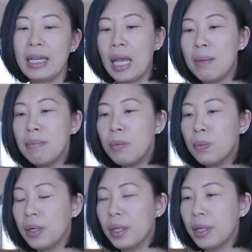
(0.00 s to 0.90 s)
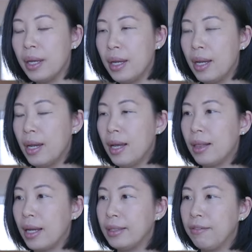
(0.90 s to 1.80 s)
came up with
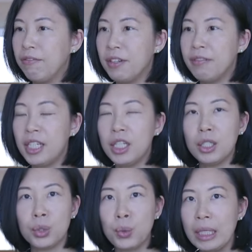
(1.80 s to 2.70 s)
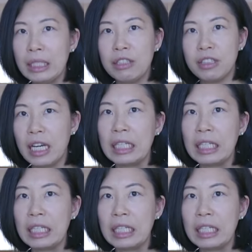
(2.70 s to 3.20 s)
like 15 or 20 different